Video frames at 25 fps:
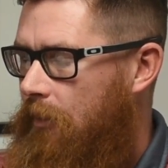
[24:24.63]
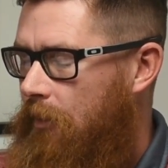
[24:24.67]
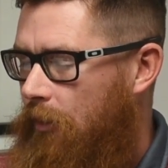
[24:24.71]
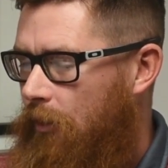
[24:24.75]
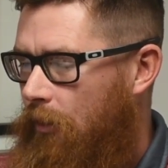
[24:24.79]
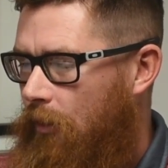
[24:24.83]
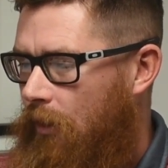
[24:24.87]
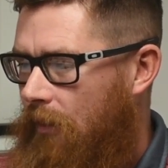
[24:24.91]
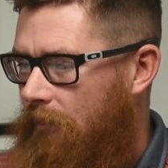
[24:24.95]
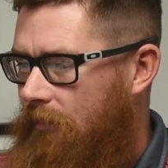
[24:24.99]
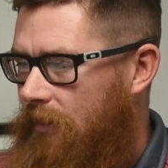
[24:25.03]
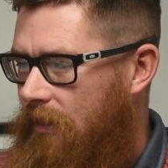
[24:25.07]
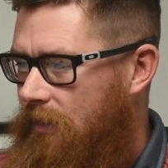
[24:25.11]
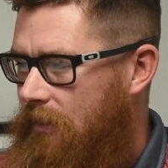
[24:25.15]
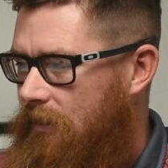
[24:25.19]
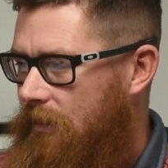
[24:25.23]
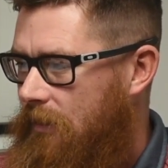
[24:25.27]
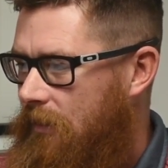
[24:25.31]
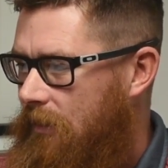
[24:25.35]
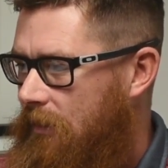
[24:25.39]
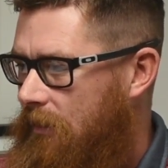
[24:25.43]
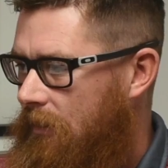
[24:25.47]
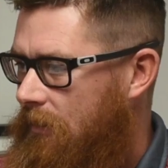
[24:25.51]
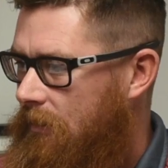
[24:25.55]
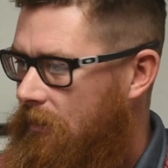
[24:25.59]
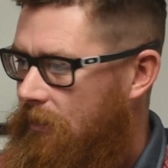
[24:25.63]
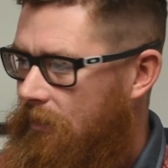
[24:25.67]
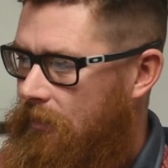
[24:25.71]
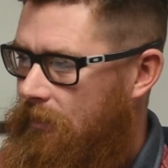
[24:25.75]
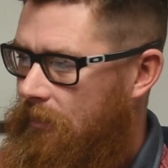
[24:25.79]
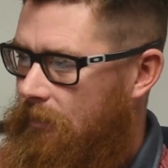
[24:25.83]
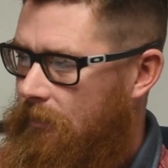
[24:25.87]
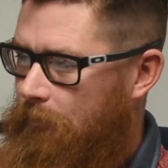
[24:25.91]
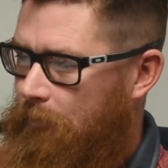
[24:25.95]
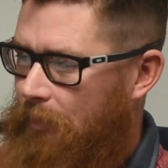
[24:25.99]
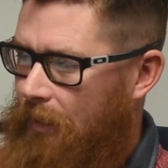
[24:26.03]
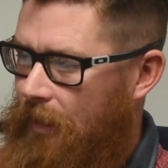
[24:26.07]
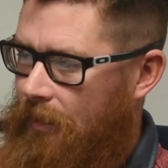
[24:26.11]
Obviously the
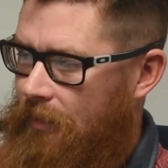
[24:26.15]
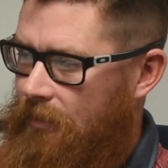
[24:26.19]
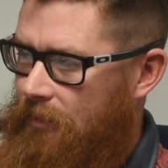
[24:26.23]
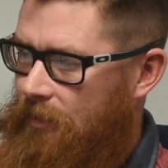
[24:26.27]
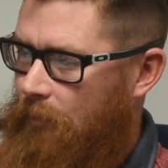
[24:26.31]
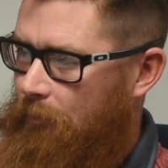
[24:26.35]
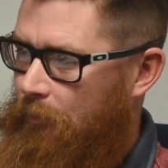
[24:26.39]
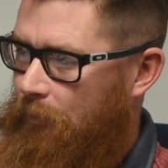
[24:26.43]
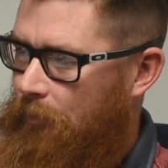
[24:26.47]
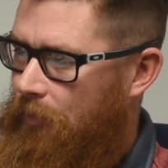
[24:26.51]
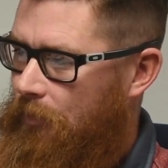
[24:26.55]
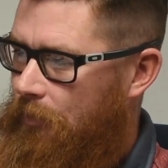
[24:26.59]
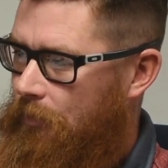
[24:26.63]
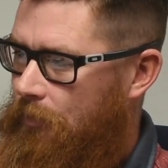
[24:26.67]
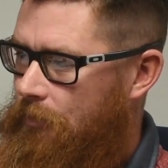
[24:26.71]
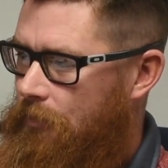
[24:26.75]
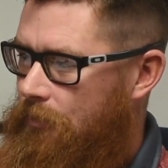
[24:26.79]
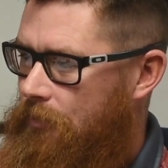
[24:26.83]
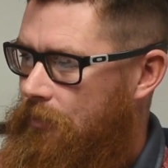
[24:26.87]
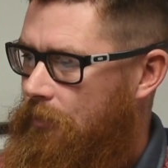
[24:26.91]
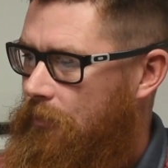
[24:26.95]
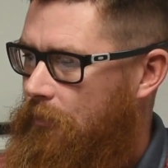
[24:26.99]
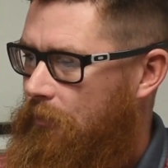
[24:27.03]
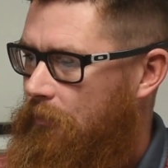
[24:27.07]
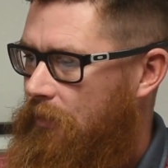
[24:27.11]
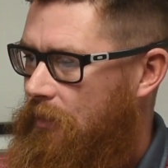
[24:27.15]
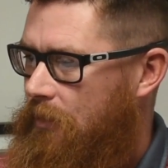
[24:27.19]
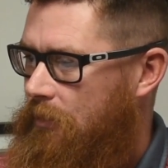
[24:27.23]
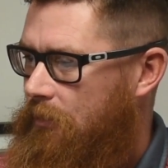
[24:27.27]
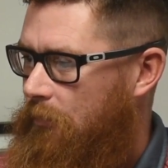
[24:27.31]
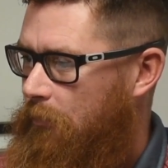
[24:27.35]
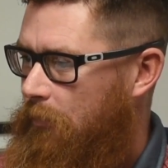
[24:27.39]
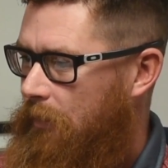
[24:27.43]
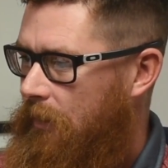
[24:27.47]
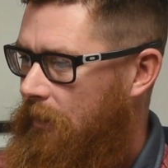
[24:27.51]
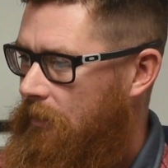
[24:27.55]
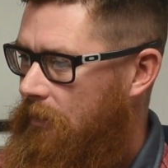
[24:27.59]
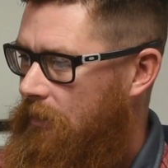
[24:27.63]
past couple of years, this
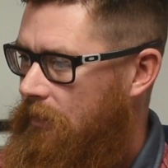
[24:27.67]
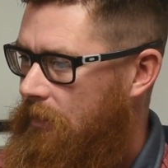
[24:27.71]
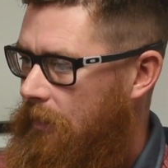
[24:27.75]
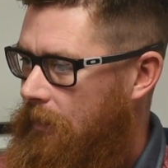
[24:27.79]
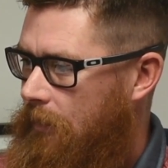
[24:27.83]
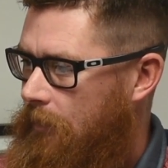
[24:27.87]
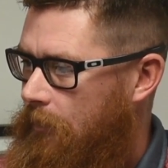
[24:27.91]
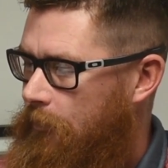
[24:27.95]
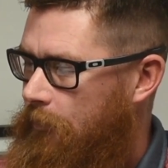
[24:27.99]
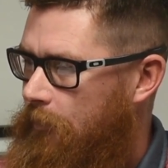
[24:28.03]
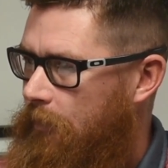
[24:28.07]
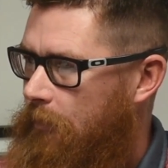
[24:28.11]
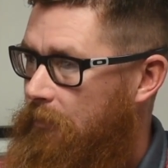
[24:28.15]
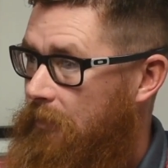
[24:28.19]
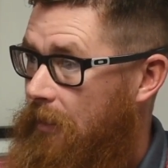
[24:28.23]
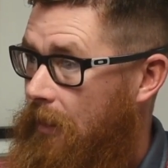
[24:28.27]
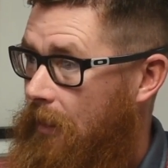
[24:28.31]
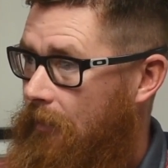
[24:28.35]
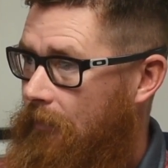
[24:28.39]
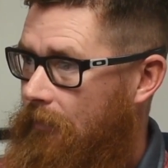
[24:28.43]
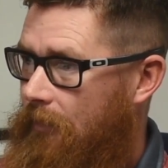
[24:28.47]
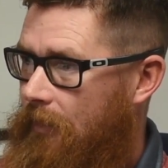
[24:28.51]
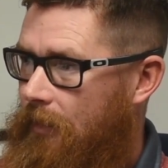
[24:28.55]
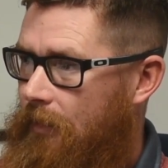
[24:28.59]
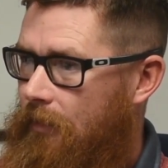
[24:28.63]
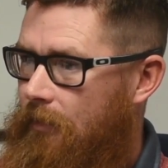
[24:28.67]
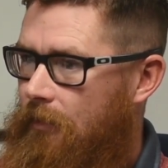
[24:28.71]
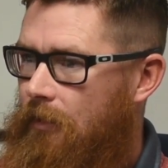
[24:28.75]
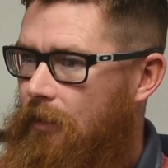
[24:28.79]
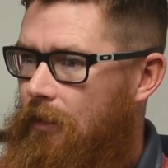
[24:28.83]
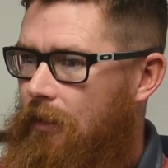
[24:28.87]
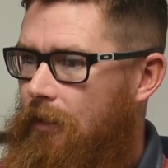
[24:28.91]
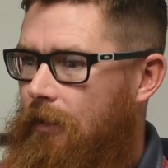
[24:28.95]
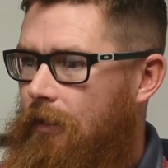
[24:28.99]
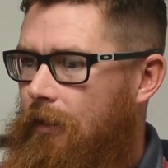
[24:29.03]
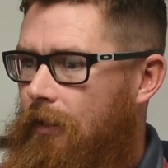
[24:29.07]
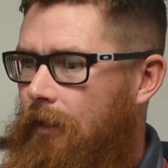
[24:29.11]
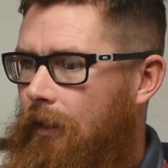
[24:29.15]
will be our second trip down there
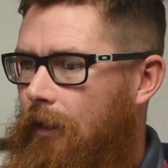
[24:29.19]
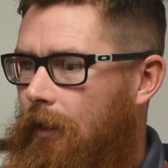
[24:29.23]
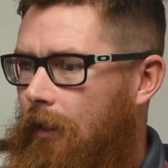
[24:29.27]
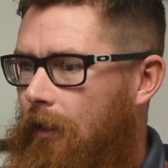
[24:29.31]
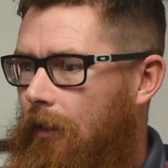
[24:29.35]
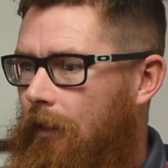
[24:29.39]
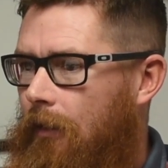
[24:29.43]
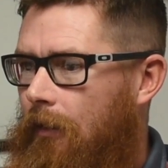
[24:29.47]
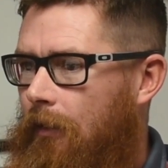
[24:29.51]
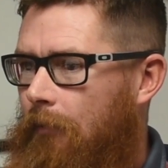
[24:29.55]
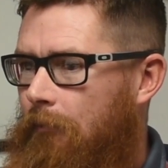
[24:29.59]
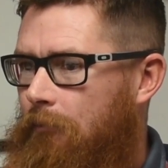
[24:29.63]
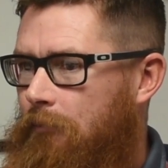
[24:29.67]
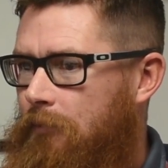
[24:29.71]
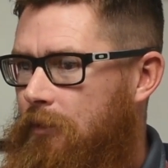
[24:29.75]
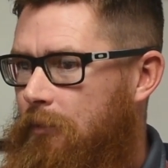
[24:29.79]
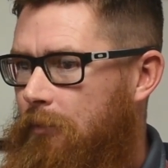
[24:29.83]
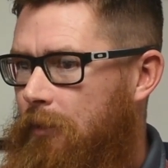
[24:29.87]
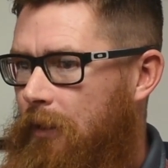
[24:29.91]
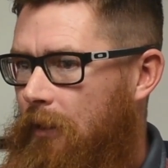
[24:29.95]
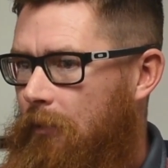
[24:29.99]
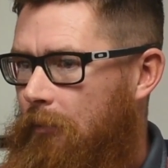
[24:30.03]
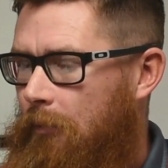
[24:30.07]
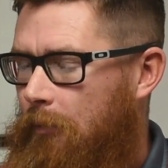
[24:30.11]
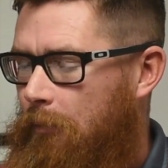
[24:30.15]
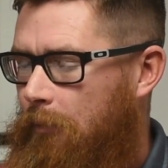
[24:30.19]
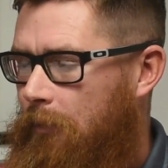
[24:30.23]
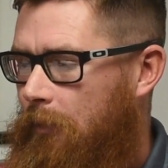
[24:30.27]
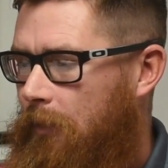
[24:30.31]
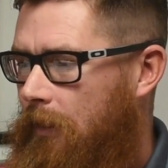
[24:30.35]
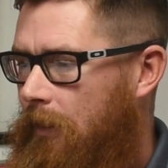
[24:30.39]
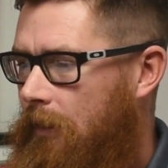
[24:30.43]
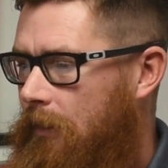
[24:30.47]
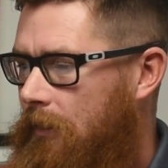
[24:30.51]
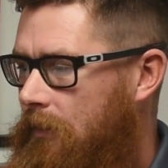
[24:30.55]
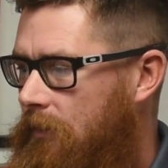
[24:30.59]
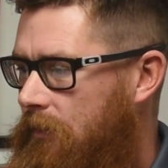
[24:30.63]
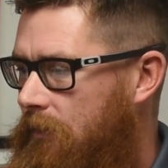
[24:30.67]
to be able to
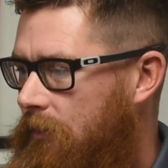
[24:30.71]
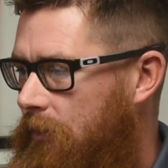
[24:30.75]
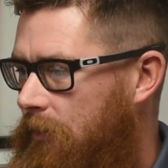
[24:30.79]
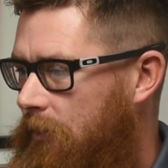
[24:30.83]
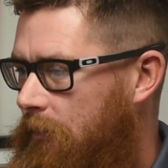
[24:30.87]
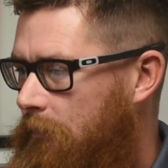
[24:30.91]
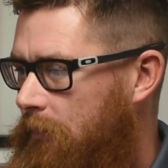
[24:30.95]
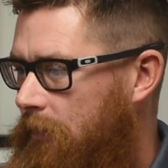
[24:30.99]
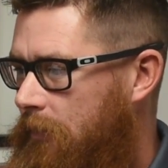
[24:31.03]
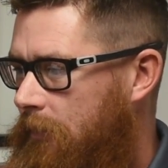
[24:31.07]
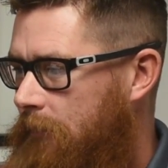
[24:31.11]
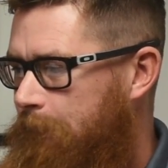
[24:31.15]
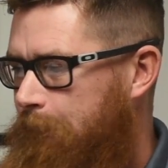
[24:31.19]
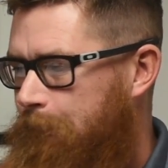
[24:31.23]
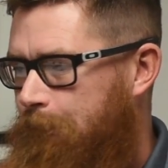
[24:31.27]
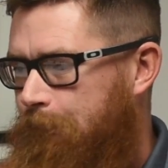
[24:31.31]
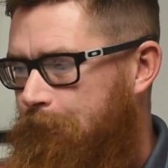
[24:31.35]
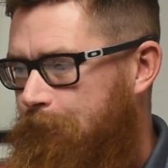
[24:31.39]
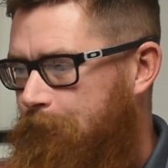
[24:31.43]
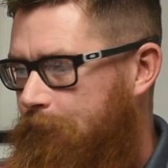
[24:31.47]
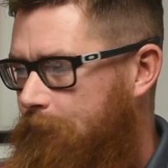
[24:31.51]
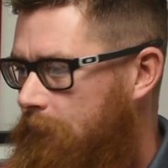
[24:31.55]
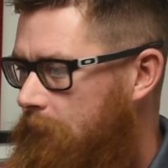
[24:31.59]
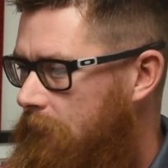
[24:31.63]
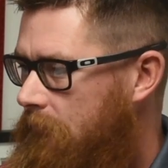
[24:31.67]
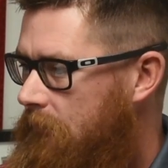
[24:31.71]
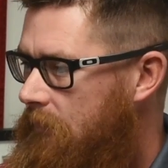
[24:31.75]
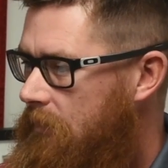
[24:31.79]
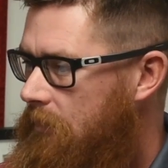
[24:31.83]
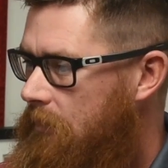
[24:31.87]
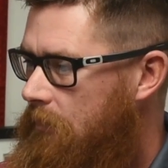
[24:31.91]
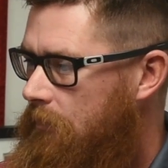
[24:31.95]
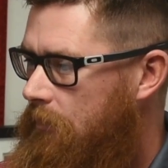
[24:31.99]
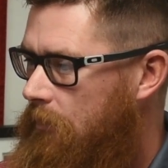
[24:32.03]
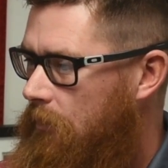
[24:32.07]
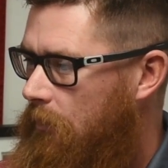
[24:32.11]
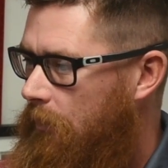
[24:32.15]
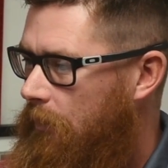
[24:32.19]
play in this tournament.
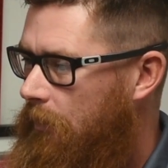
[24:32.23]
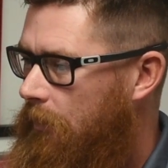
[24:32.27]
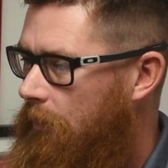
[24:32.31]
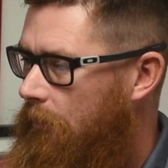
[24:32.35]
So,